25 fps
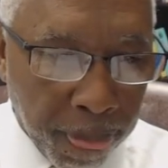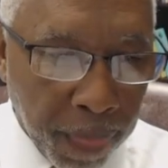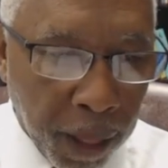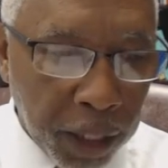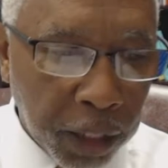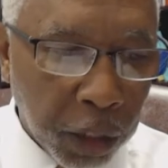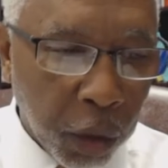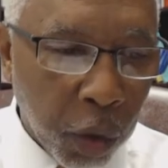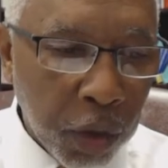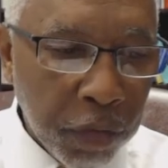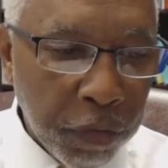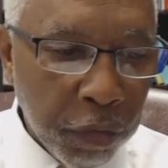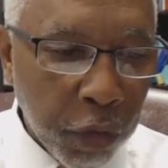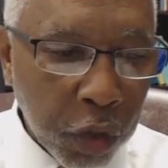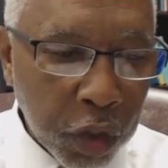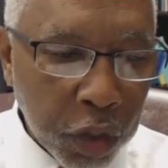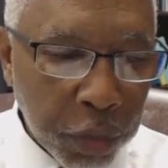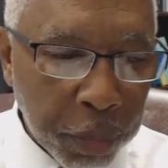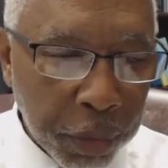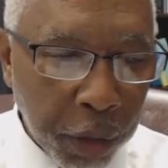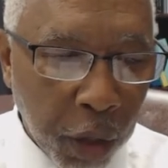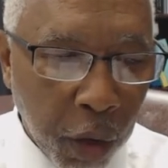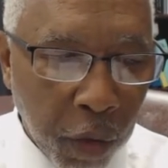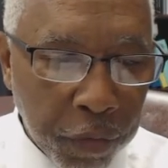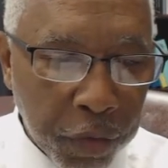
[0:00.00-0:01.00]
A law
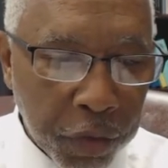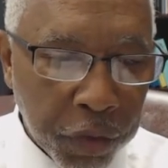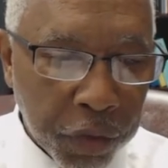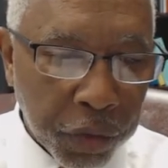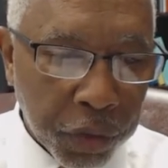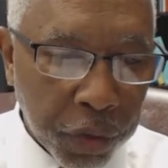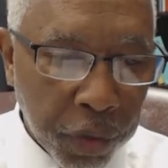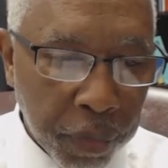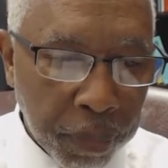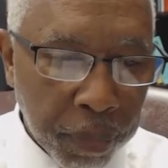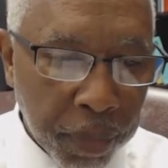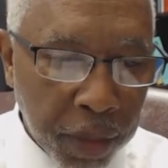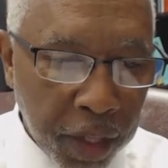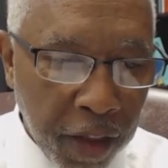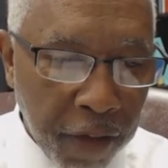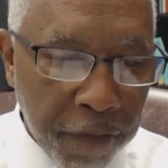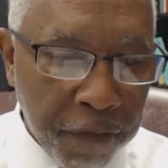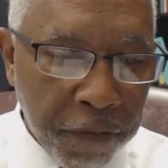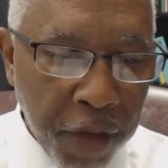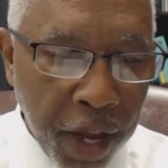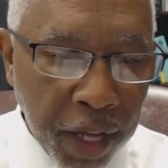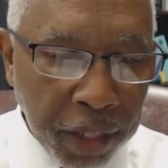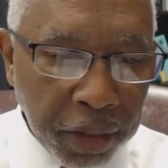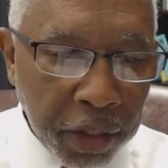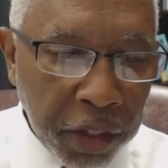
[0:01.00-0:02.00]
enforcement officer
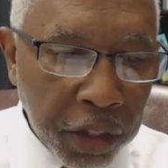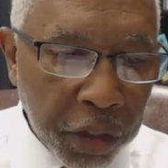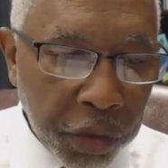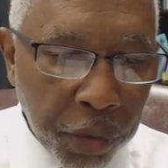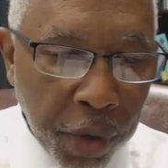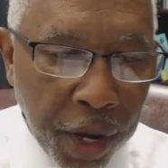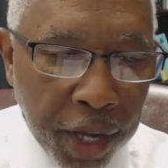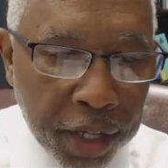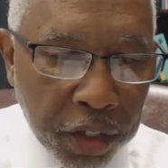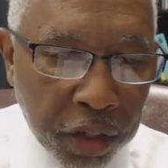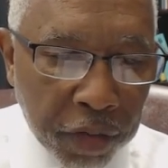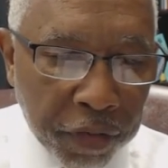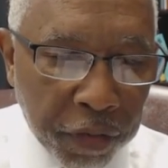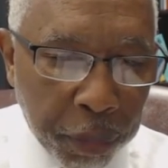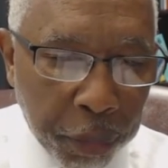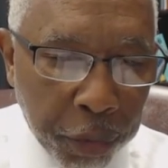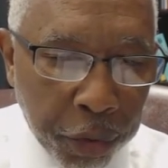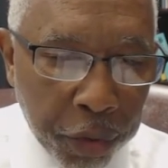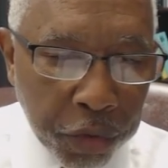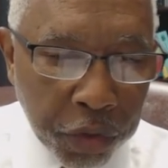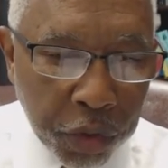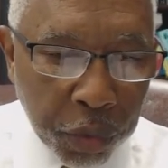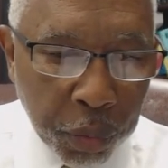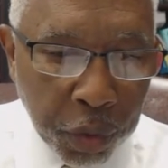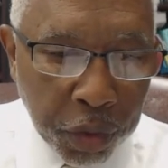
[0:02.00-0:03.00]
effecting an arrest of a
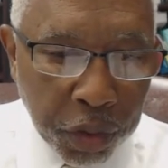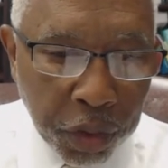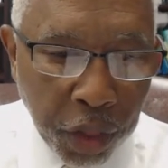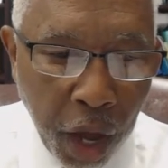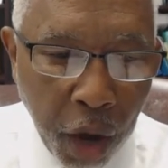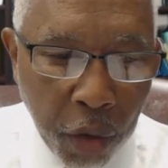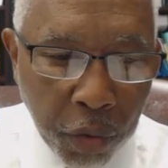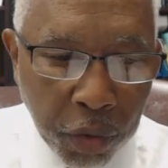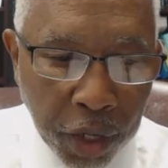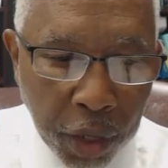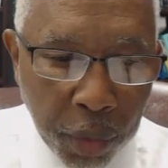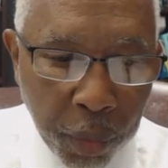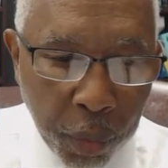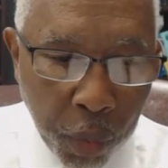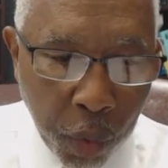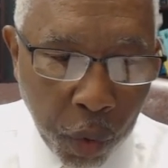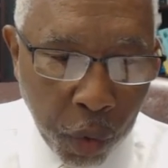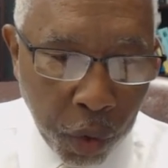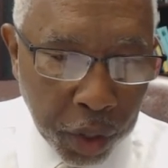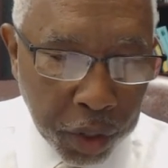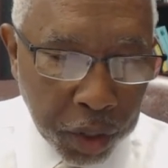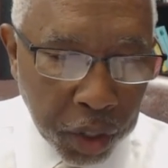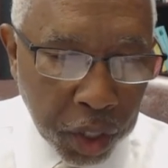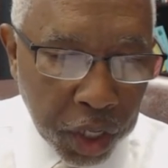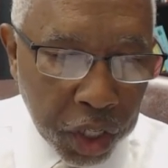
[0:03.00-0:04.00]
person without a
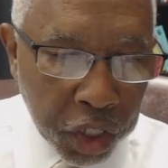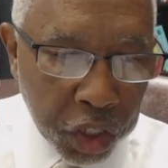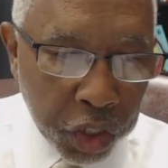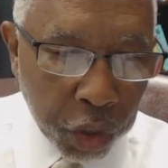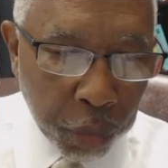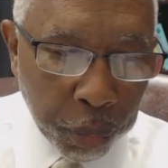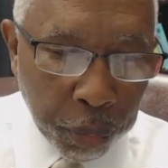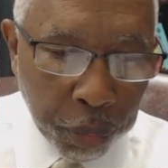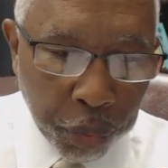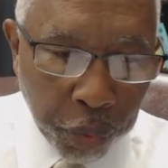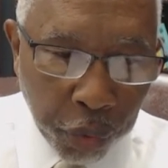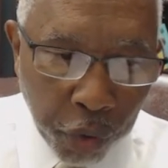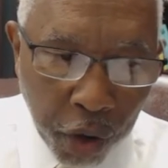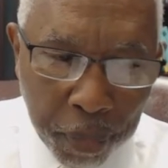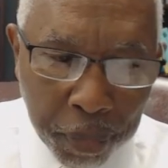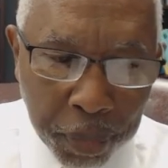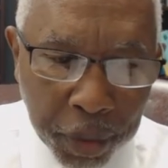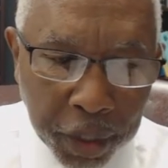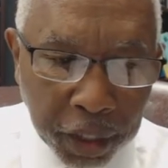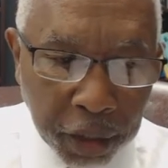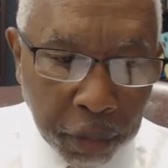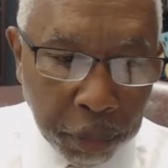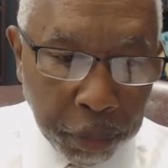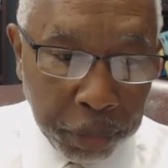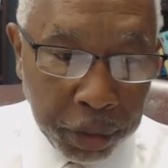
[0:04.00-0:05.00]
warrant shall
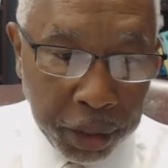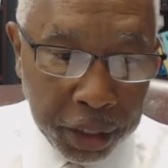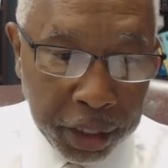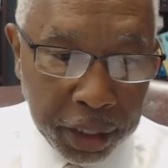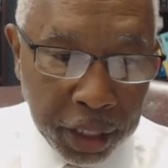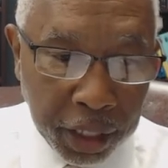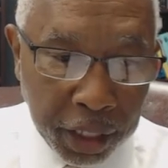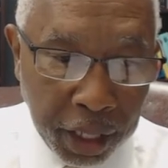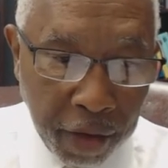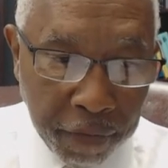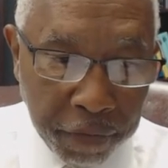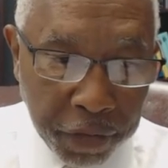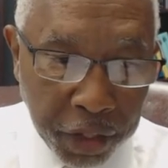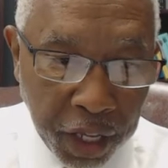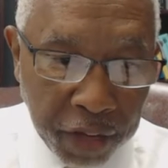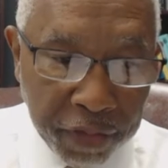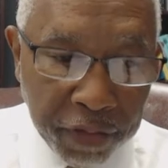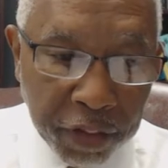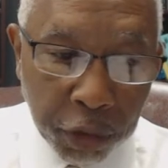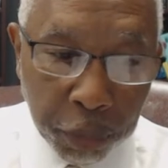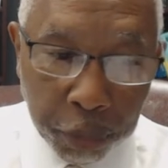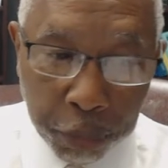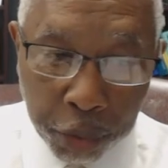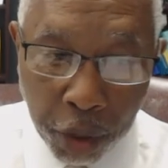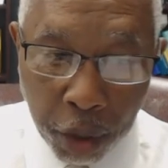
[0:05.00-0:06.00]
promptly complete an
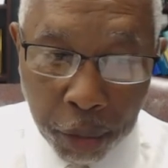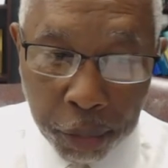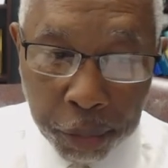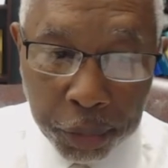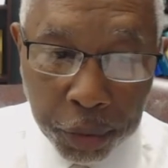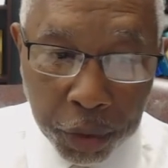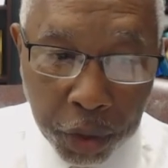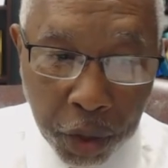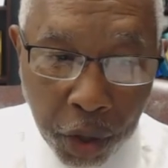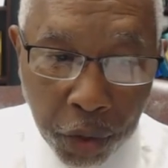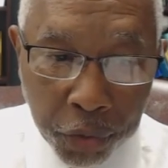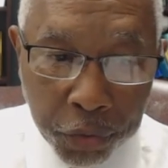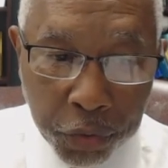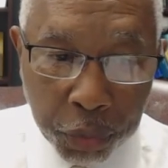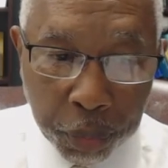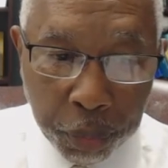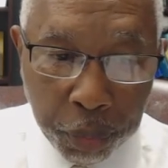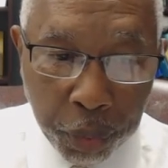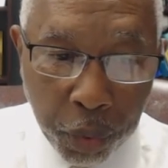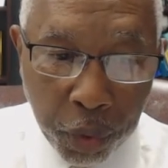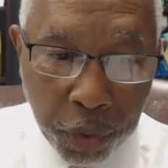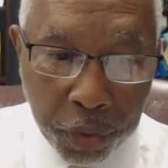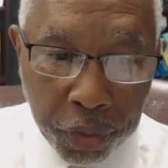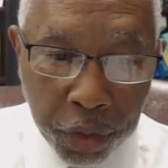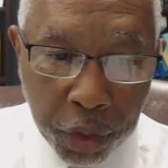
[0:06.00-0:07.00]
affidavit of probable cause
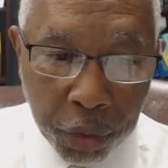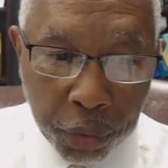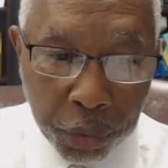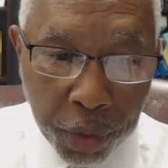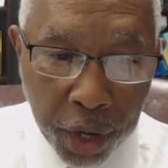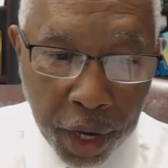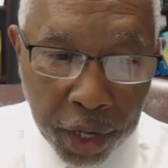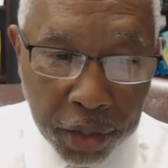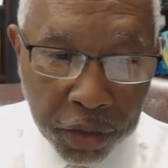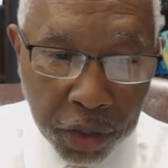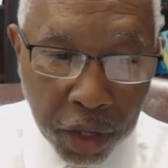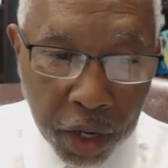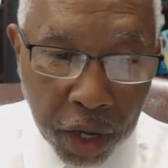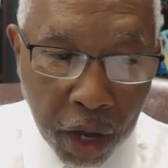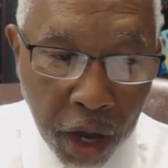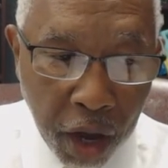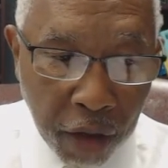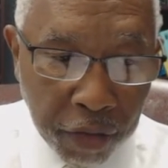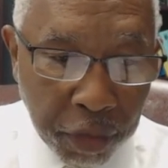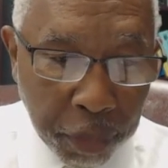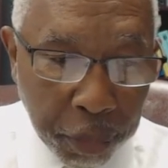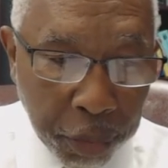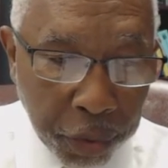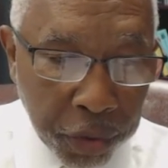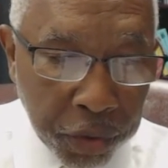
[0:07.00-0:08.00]
supporting the arrest
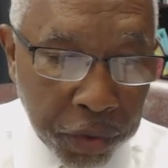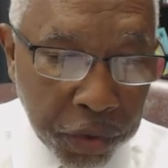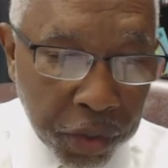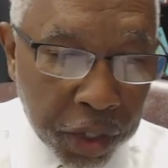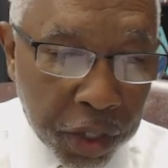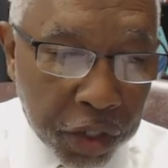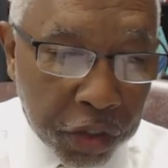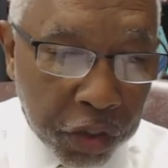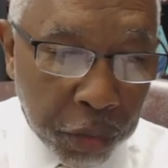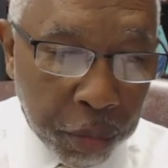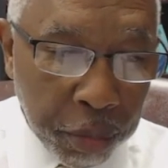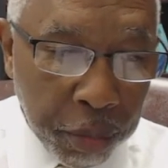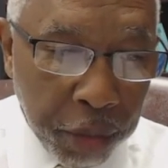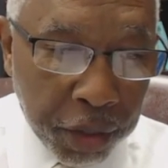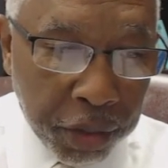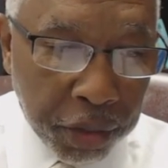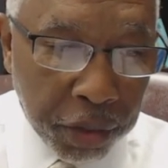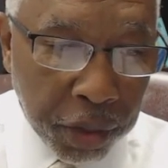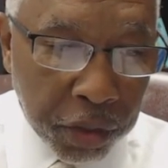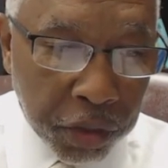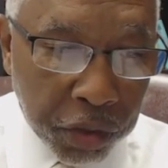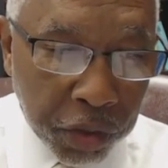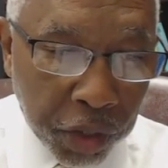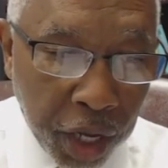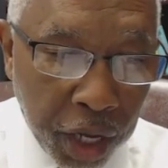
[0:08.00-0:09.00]
of the person and
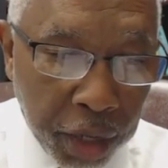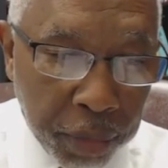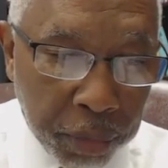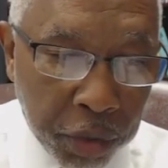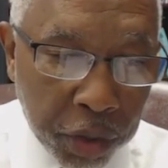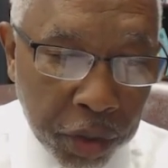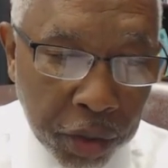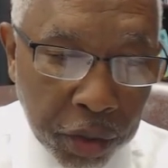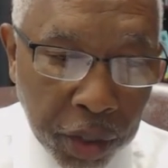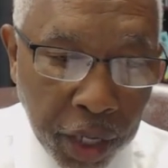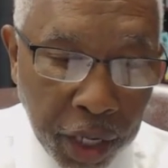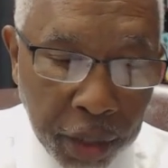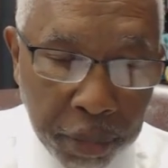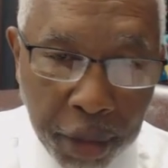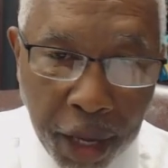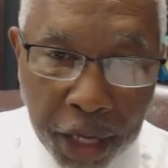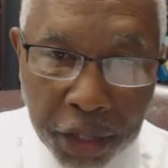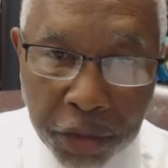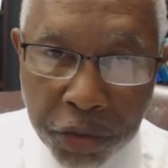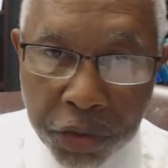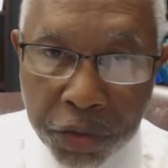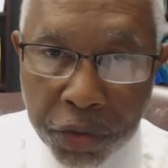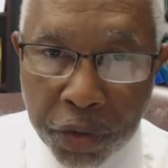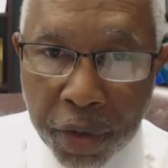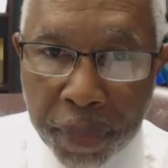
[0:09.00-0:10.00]
submit the same to a
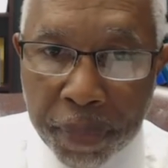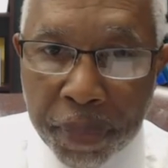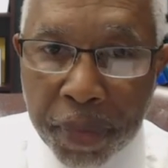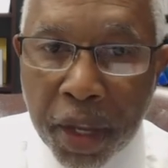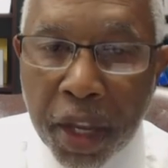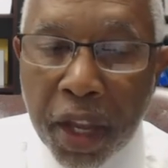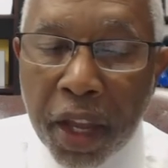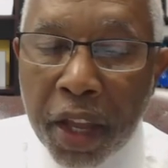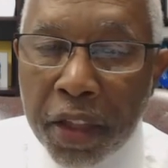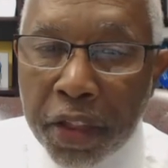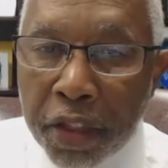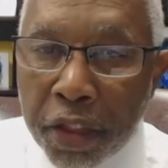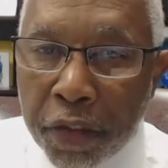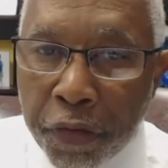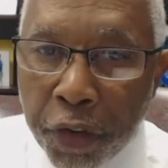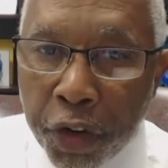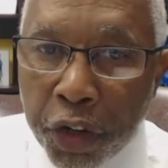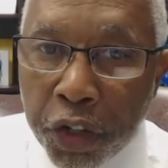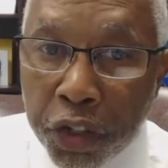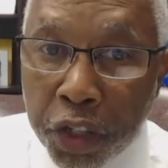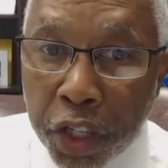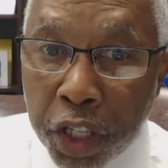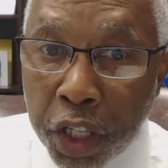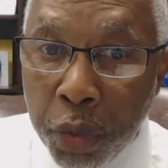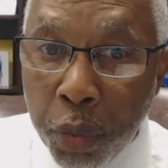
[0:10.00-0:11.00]
magistrate. The
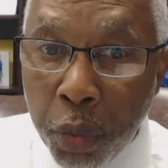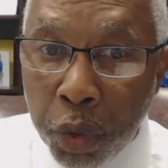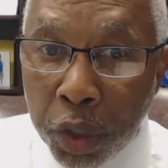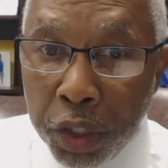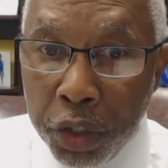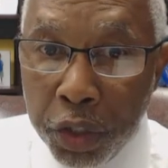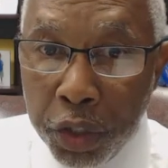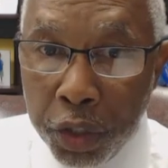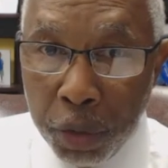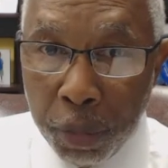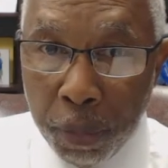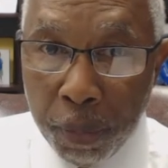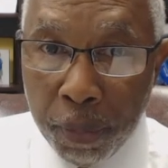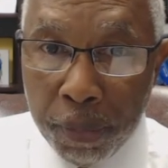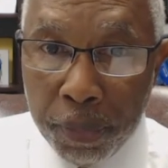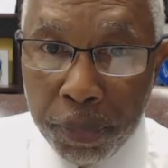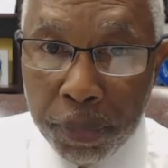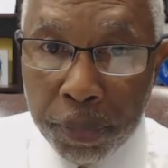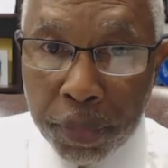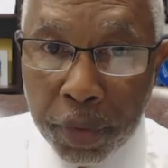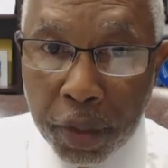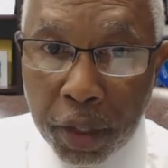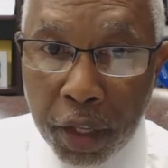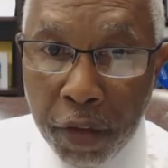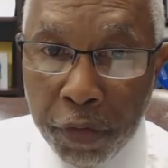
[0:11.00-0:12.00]
first thing you want to do,
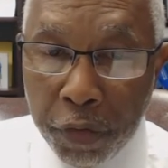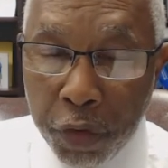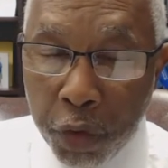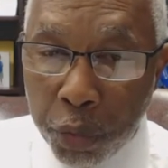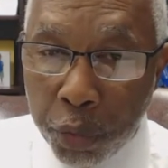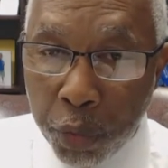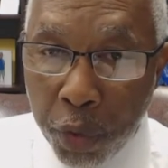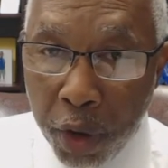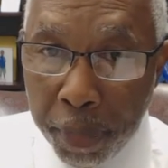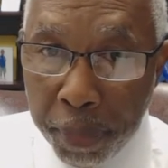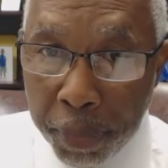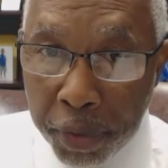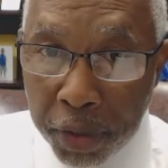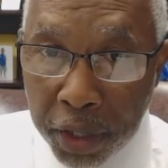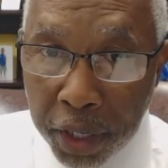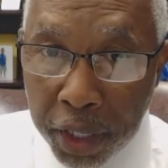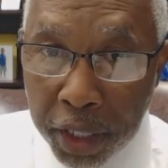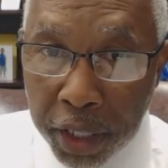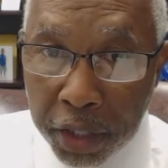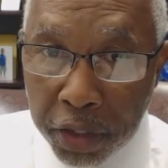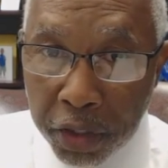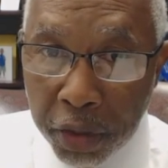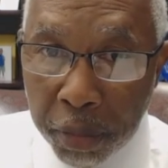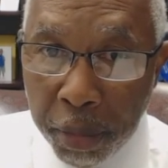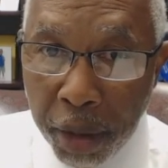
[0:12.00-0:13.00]
if you're
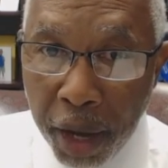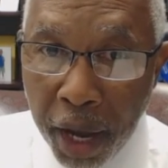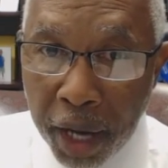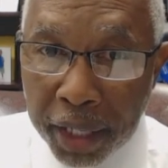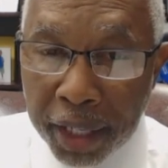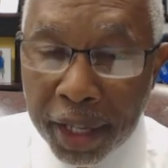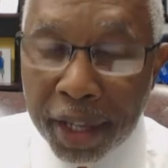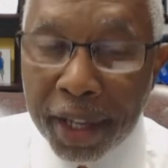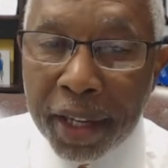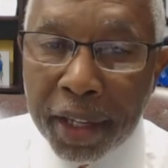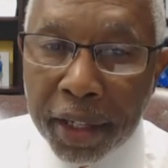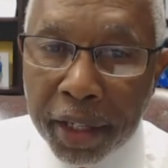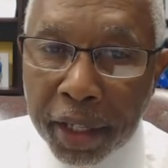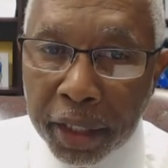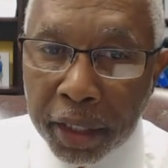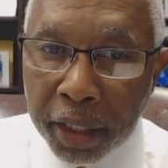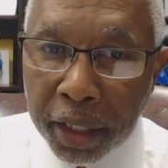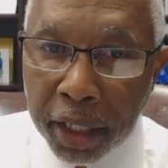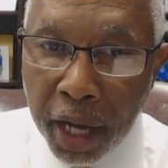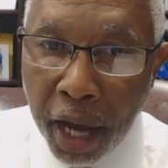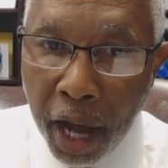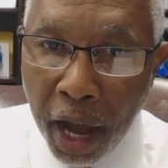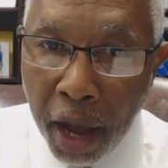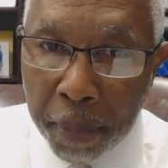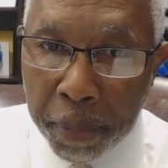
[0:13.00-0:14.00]
representing somebody, get a
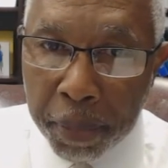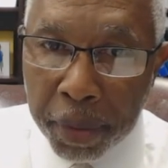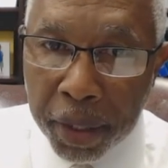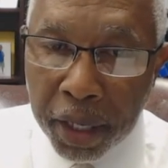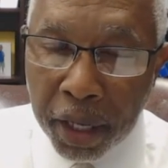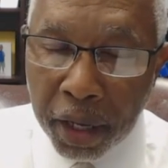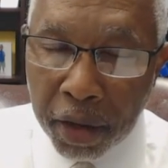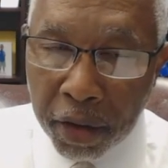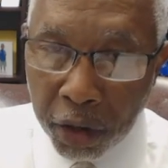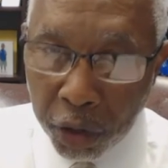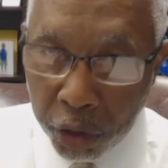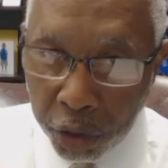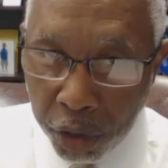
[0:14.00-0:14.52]
copy.